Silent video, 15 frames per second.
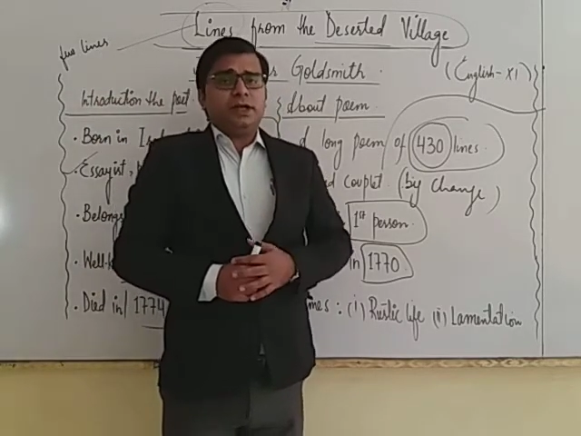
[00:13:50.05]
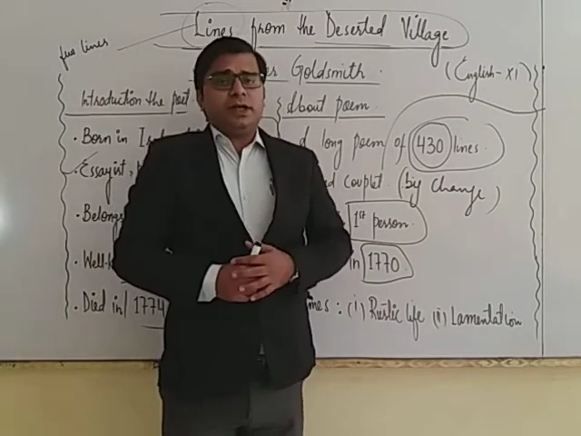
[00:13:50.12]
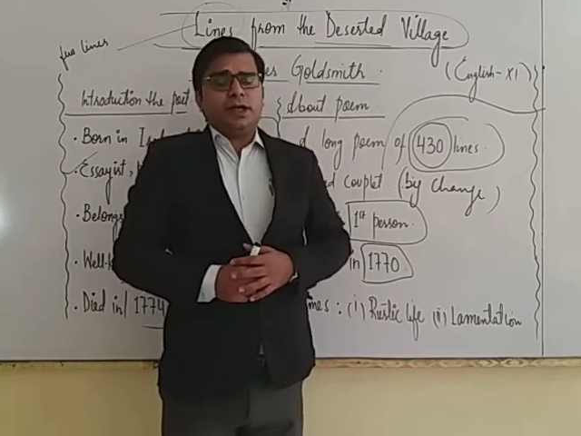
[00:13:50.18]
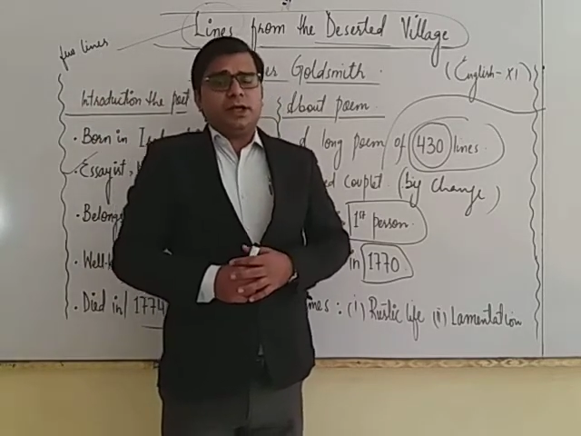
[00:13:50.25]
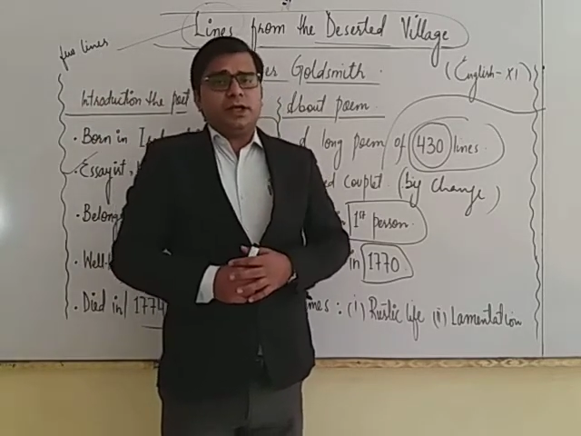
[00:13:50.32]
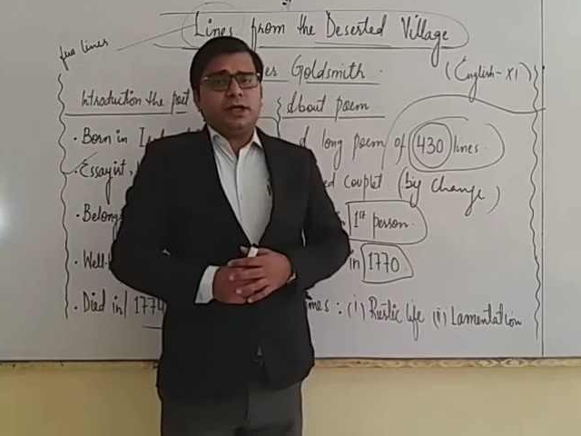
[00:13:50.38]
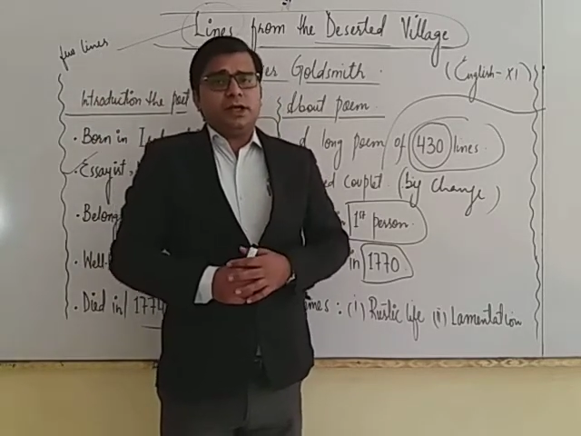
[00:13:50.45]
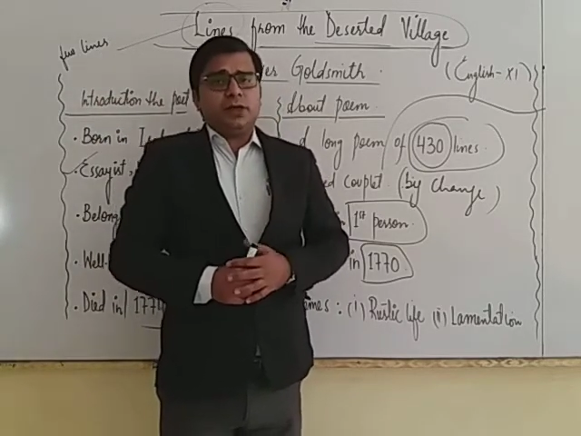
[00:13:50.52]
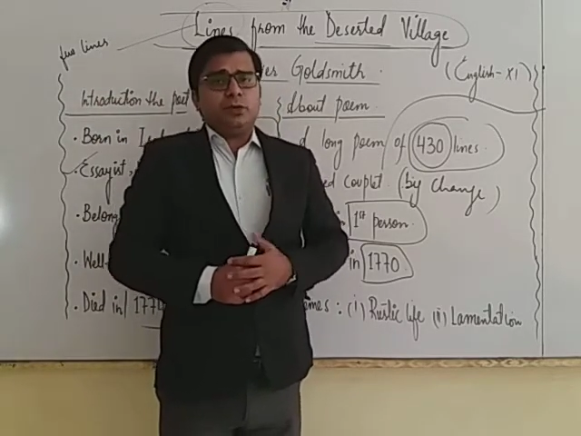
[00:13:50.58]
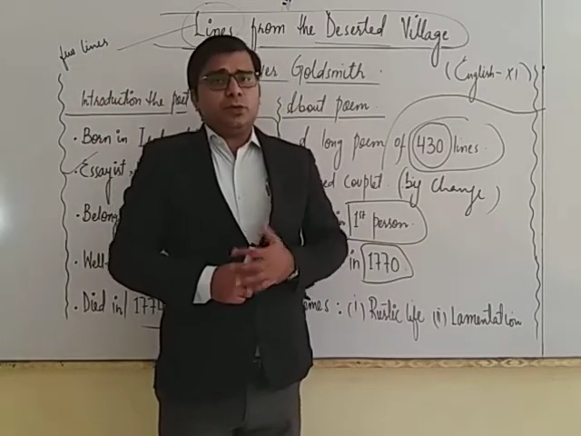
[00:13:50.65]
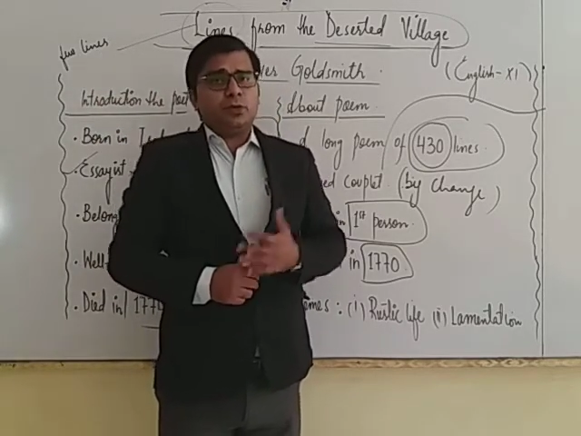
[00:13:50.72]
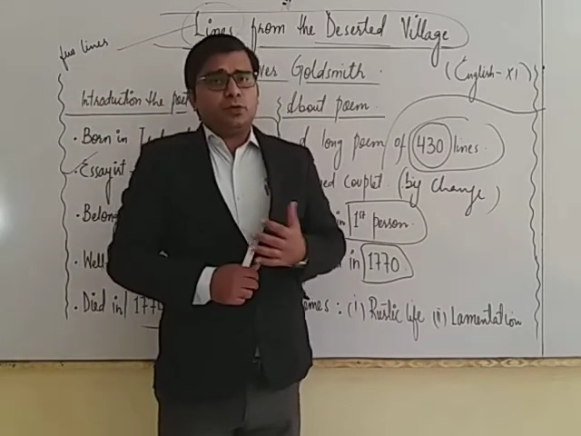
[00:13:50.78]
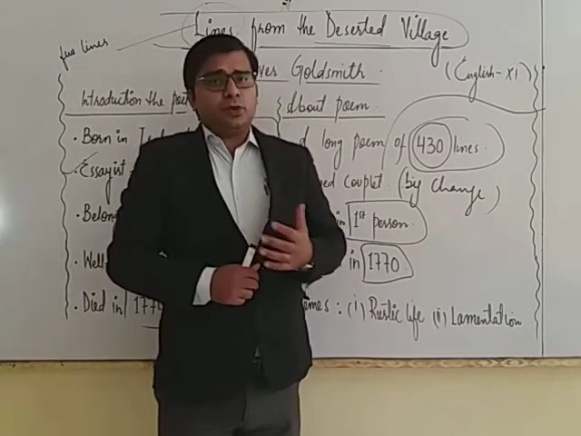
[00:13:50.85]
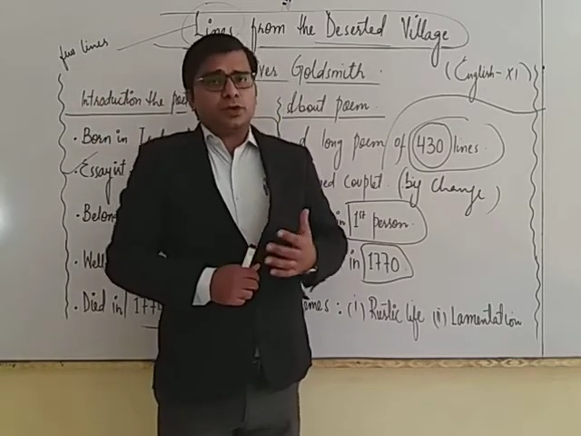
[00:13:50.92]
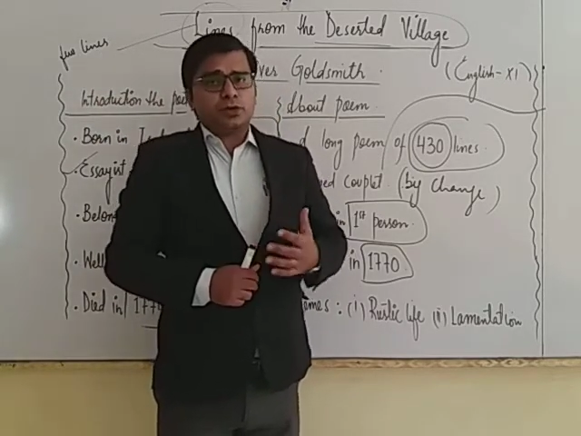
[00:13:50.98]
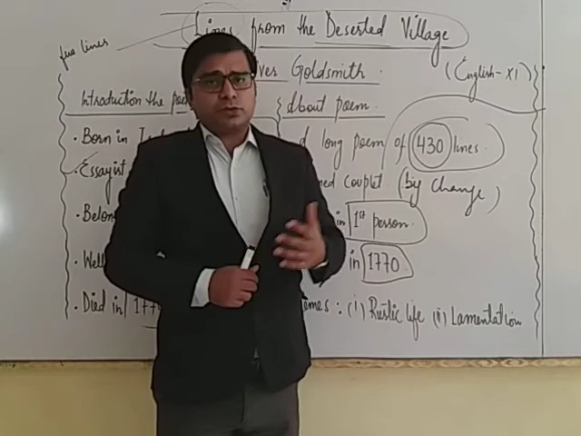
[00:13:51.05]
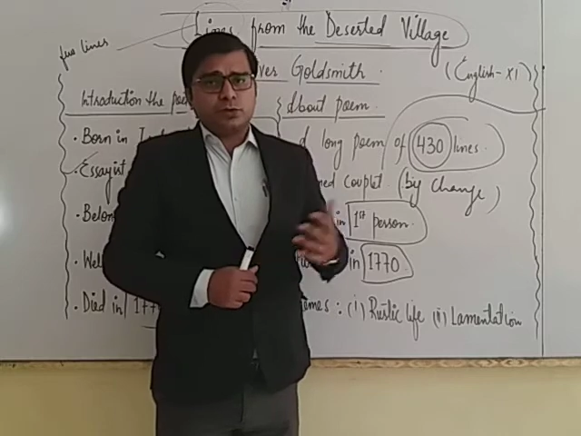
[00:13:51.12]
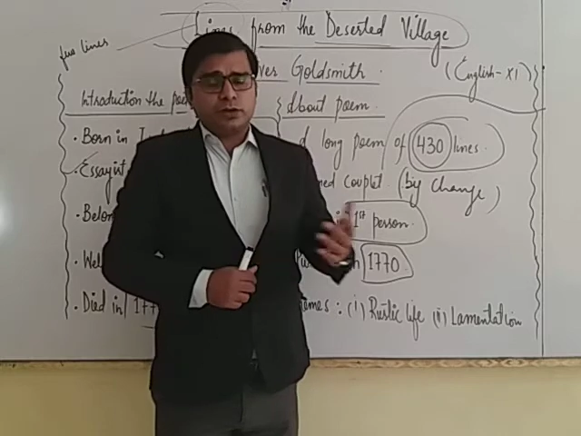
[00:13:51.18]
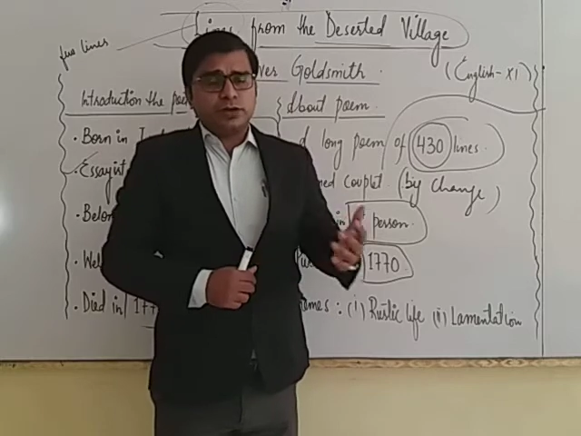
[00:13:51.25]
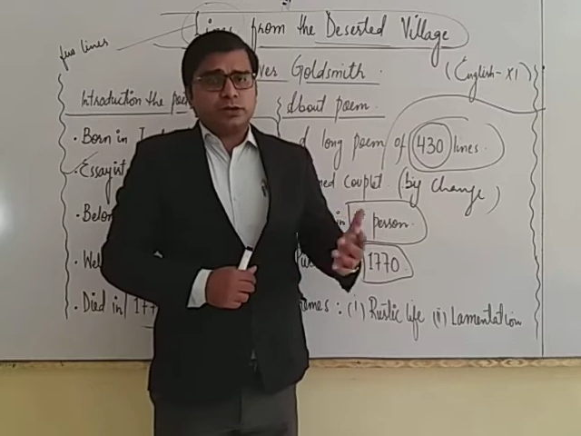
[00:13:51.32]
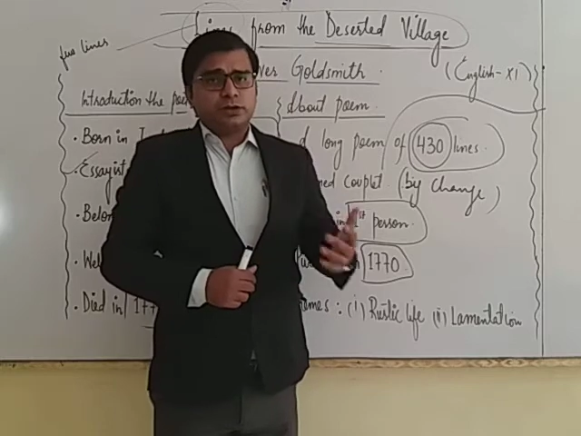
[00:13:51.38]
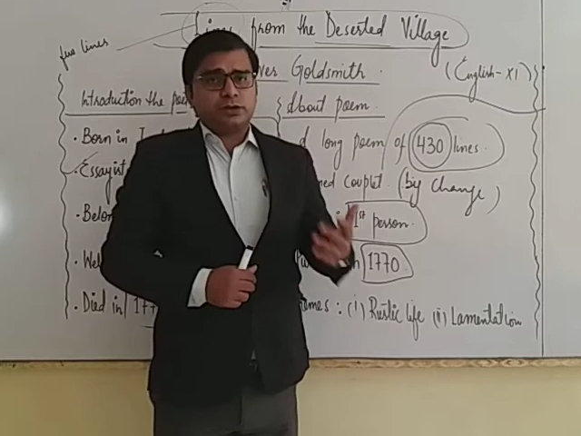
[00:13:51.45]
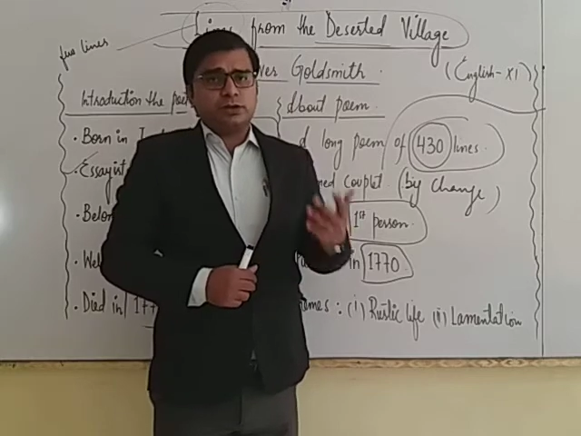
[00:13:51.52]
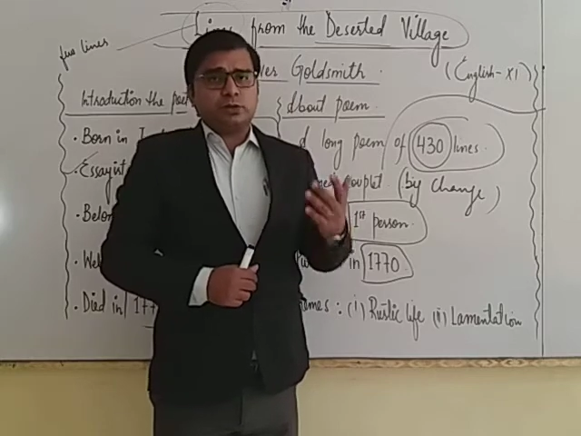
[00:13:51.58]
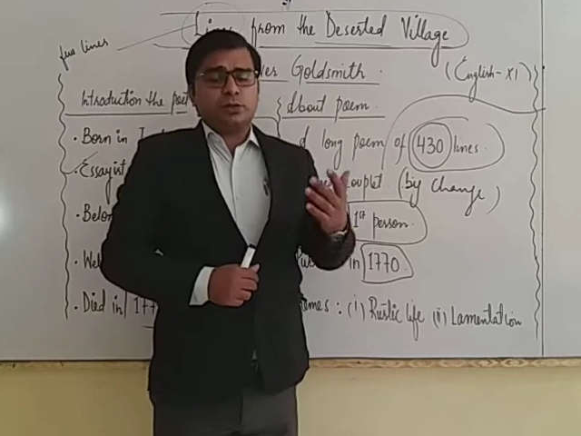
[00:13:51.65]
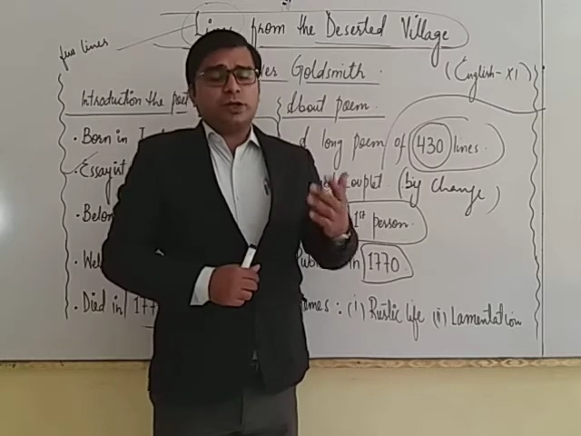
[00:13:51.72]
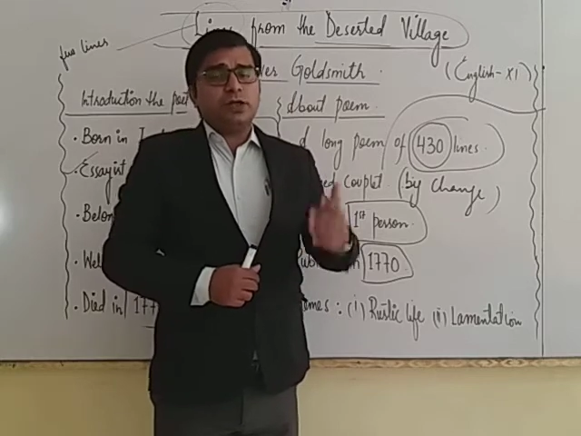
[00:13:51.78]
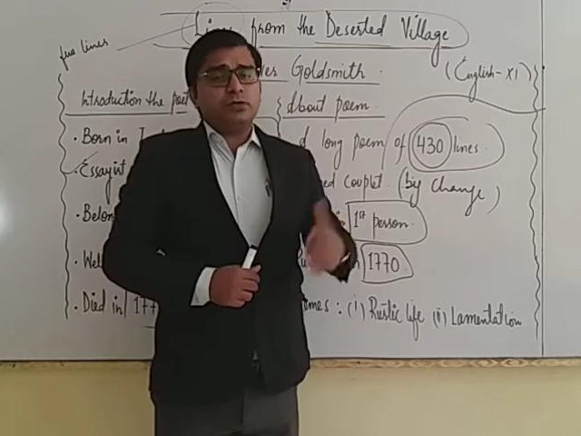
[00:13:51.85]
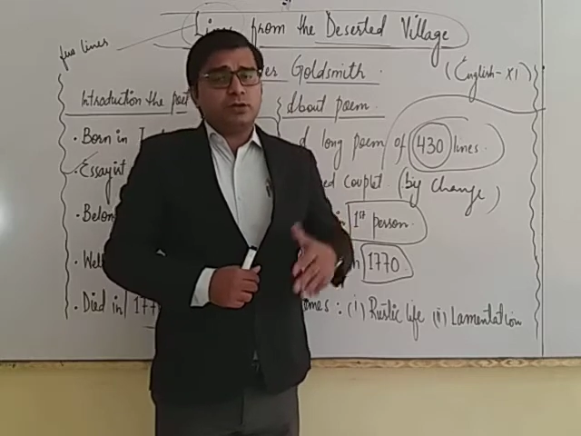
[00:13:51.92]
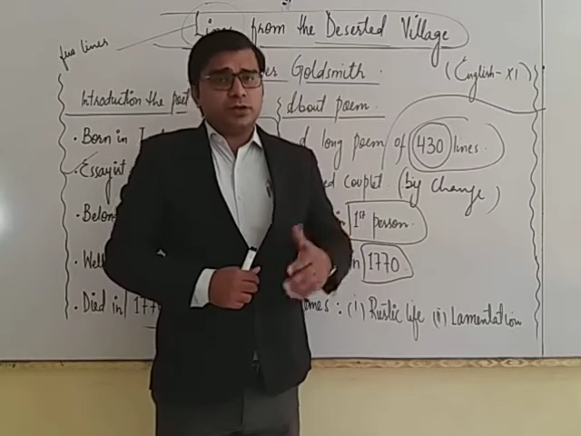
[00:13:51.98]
and even William